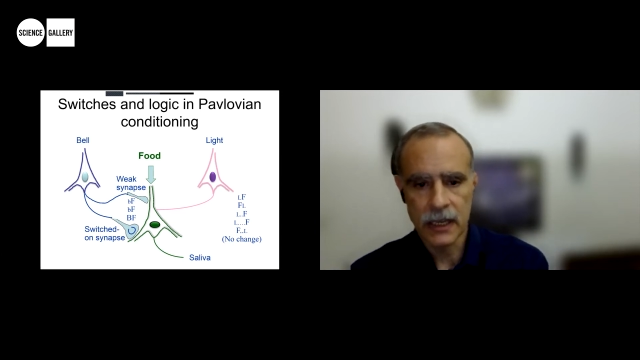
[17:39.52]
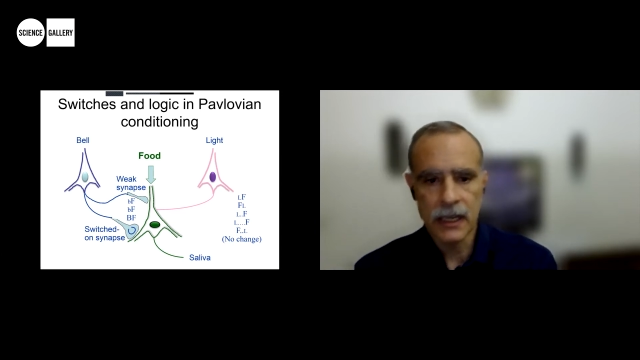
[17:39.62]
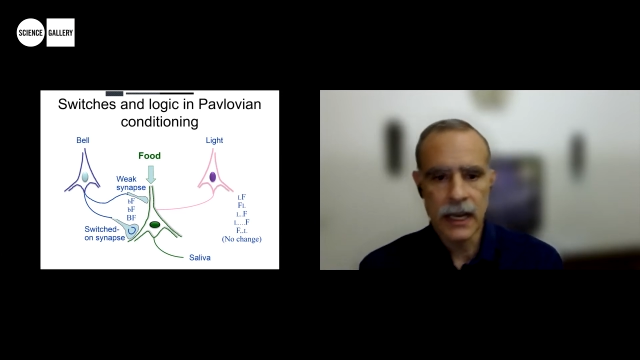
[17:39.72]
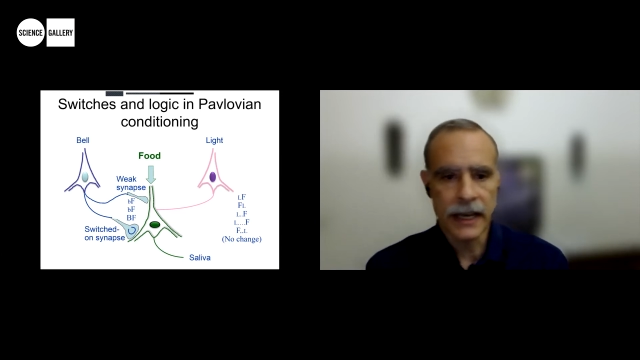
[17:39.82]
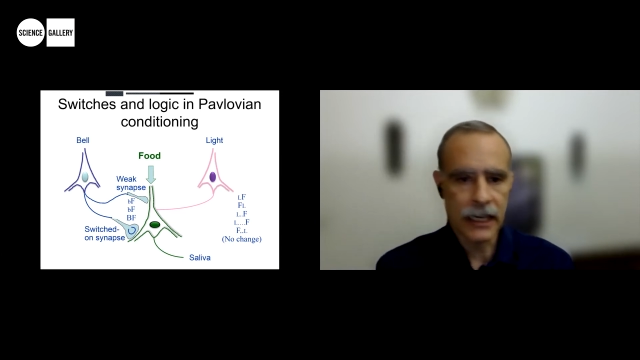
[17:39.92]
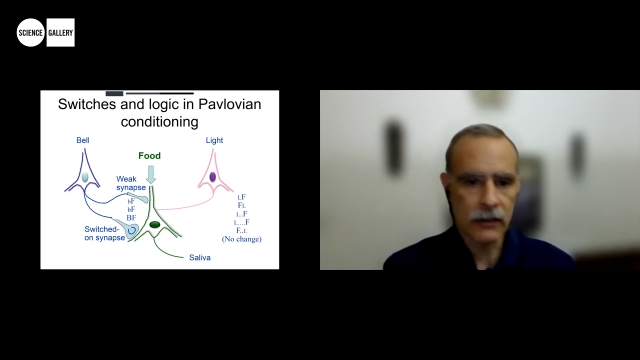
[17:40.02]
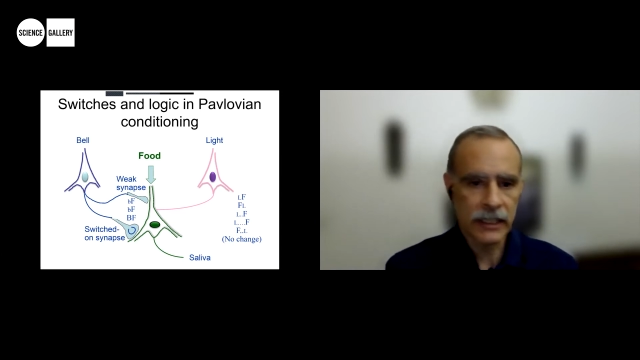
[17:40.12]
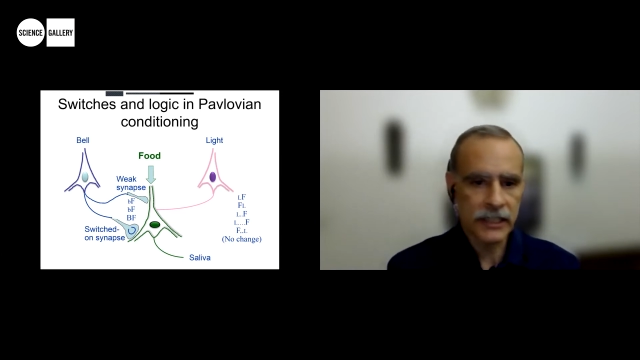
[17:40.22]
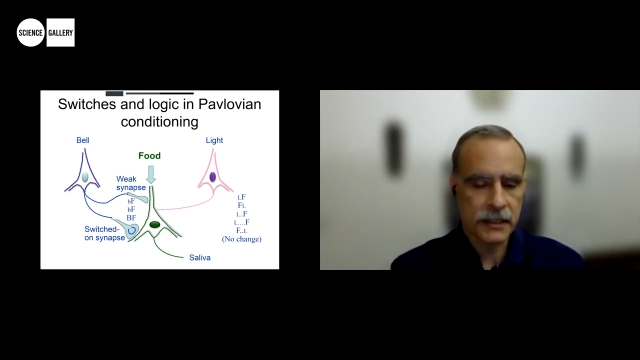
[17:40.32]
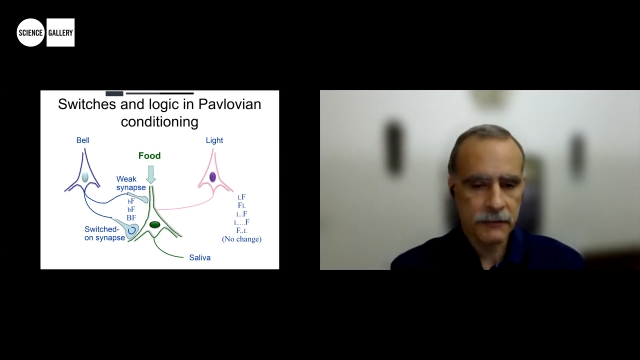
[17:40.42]
And now
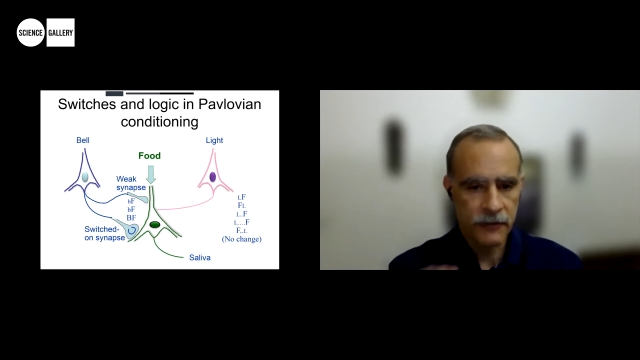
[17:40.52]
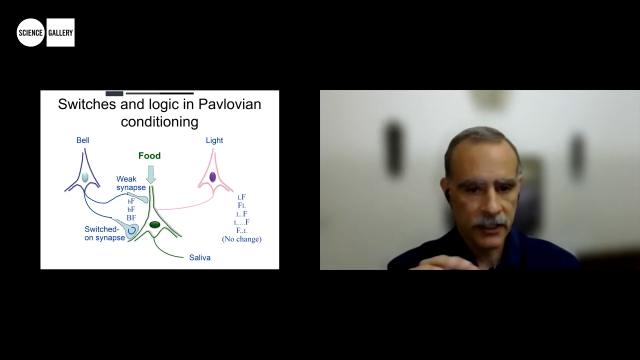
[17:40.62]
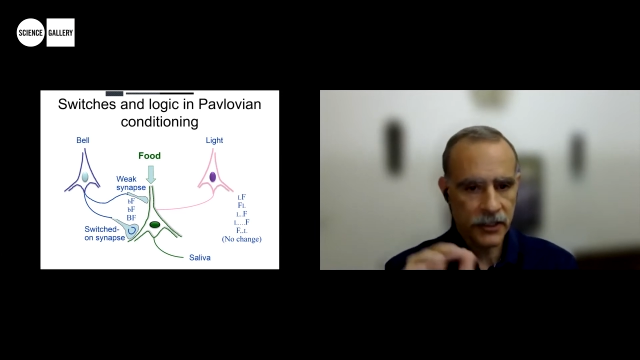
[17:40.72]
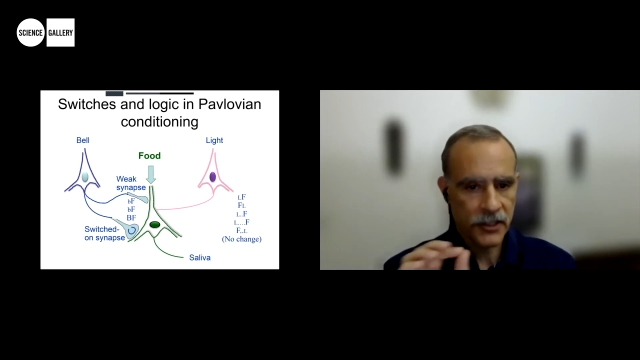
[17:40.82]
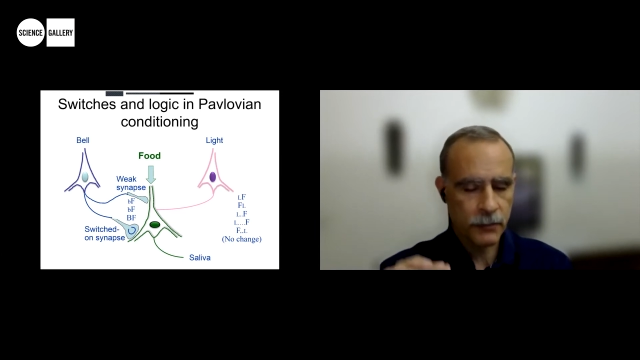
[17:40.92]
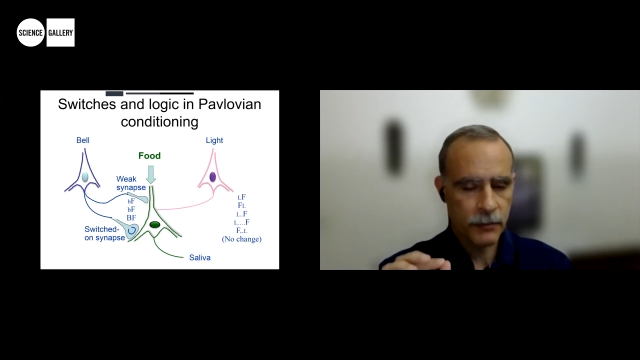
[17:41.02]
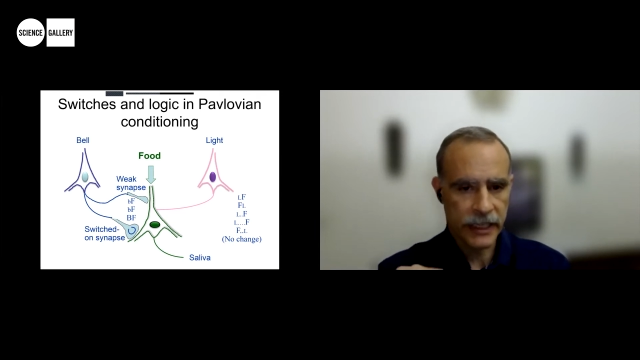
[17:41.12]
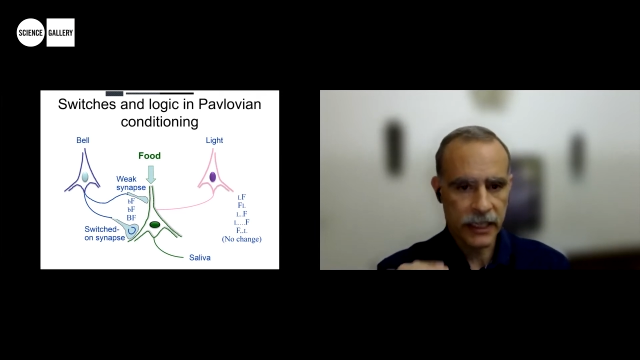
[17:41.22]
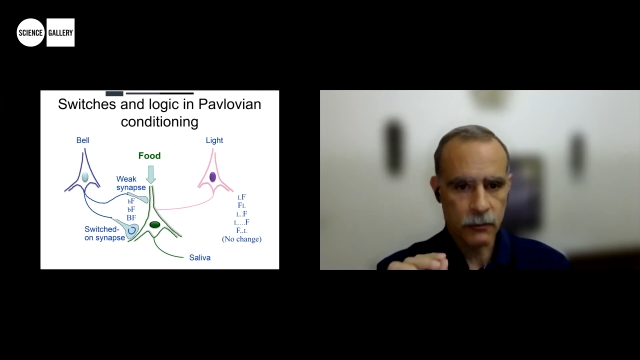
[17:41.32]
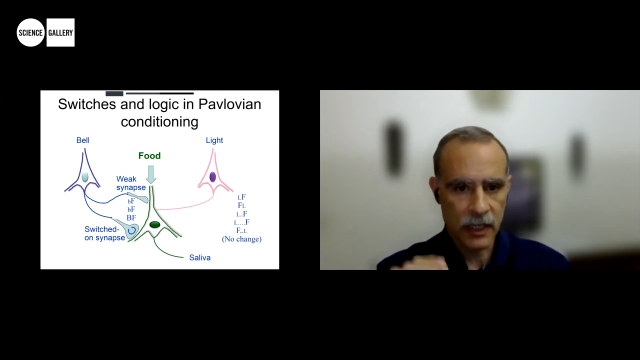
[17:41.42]
let's further
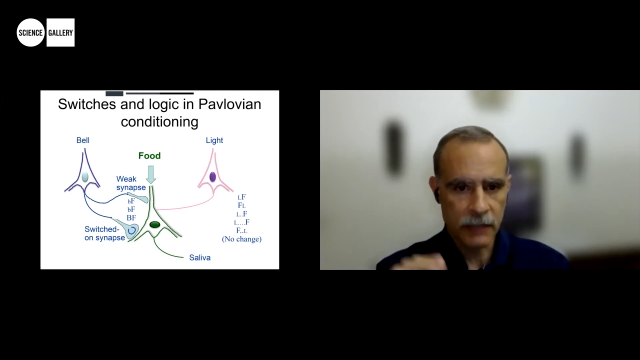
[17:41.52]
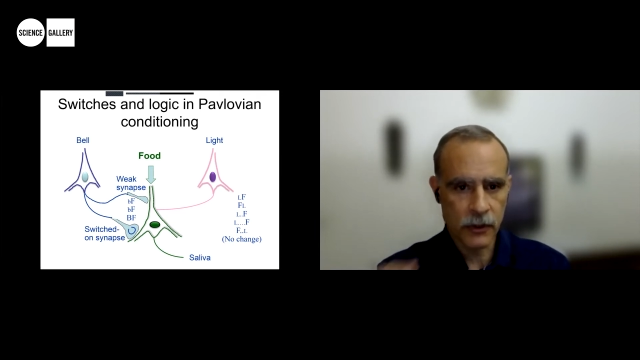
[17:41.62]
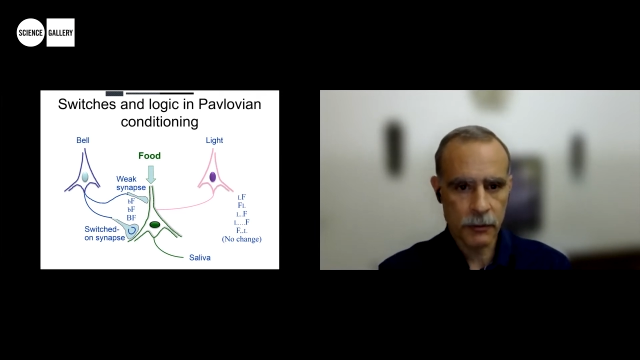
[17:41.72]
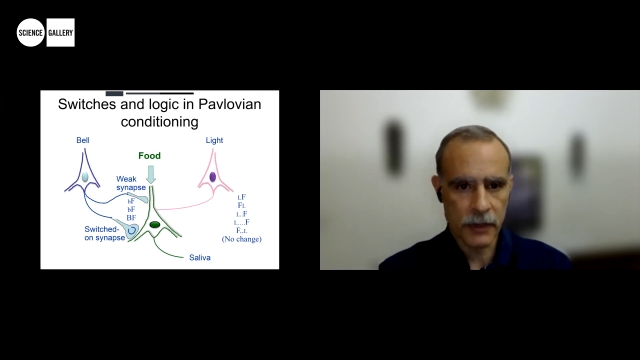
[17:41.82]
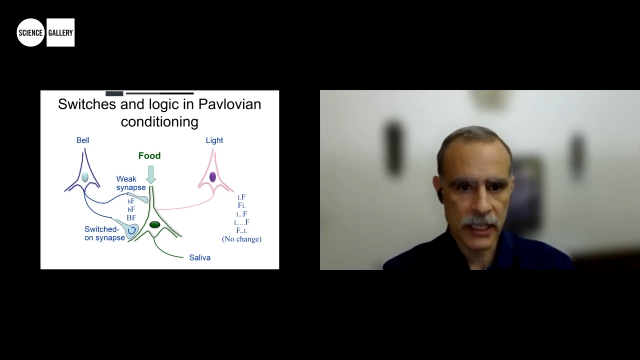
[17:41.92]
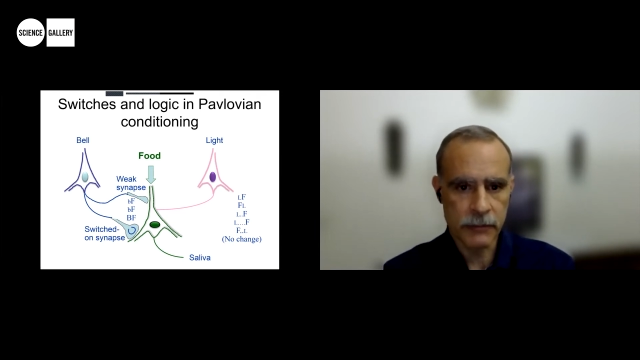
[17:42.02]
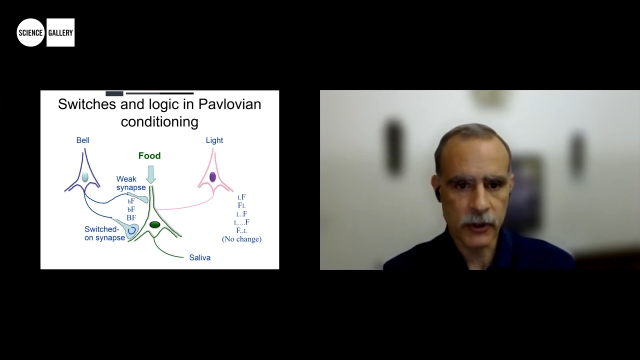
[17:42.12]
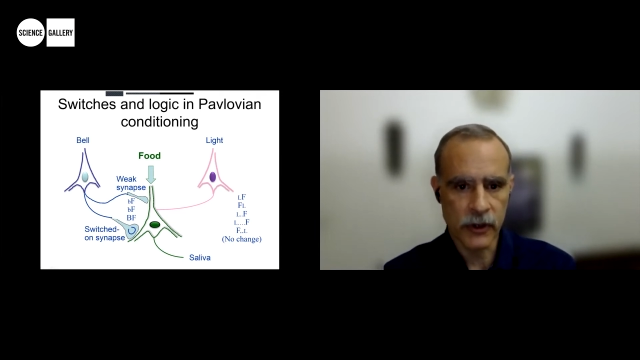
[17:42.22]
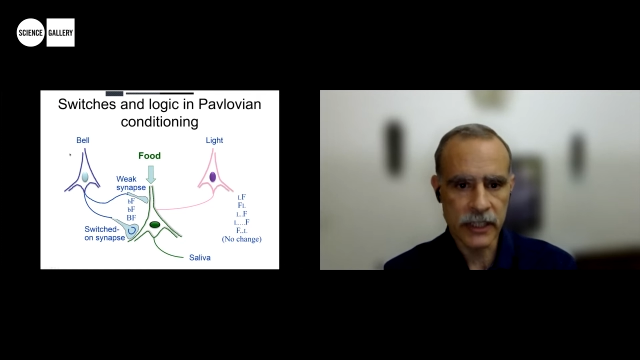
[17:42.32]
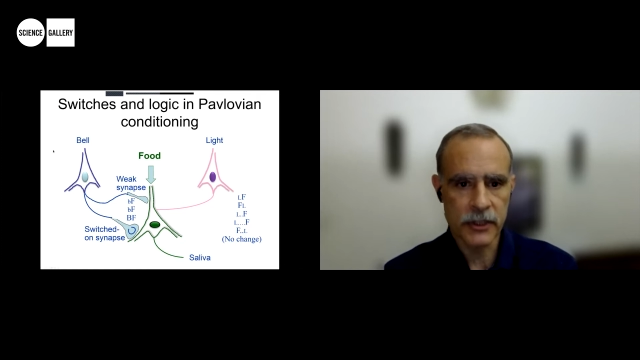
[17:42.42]
stipulate one more key point,